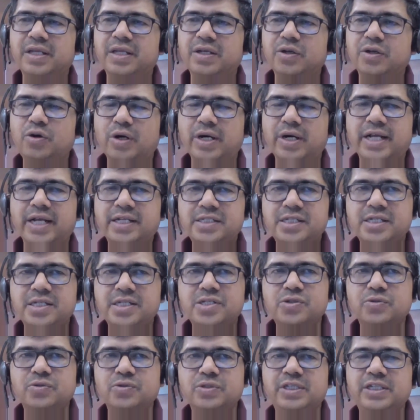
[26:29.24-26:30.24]
got access
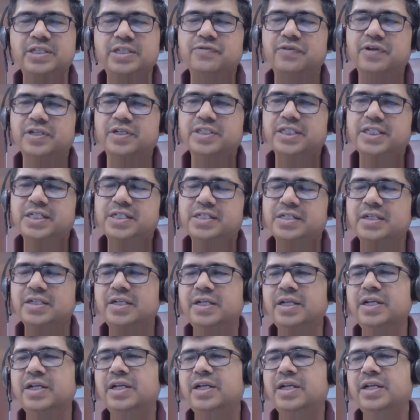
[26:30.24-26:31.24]
to these worksheets,
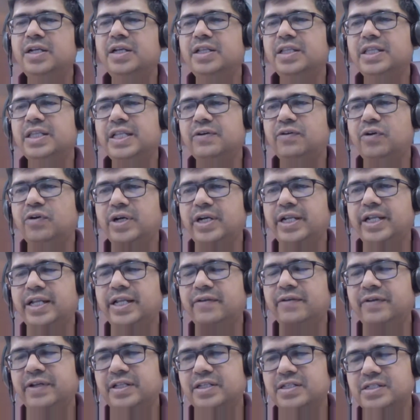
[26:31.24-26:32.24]
they
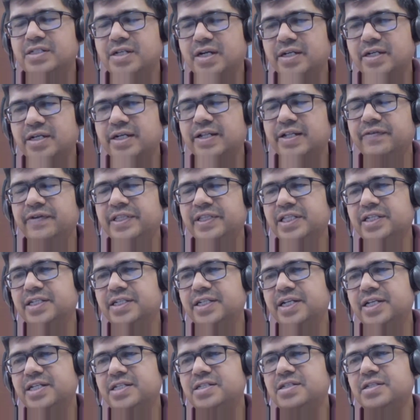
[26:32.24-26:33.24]
already started giving the
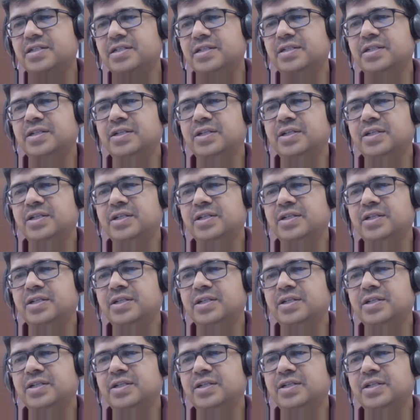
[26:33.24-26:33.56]
test.